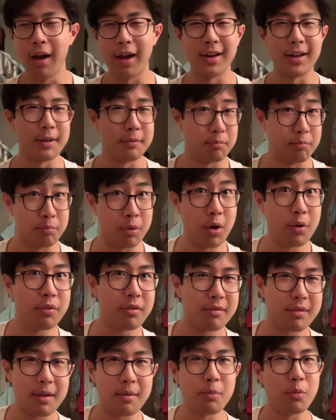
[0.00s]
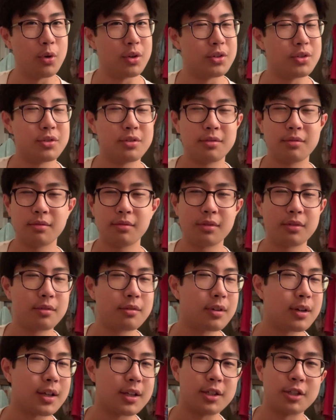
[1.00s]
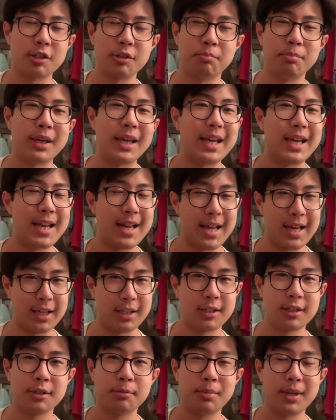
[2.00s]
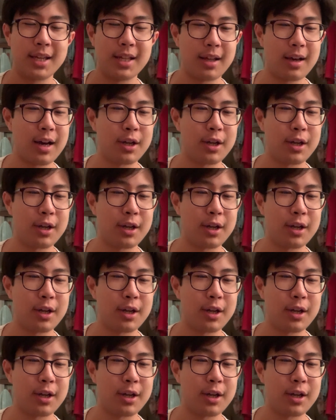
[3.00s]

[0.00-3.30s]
and then both of them was and speeding, speeding.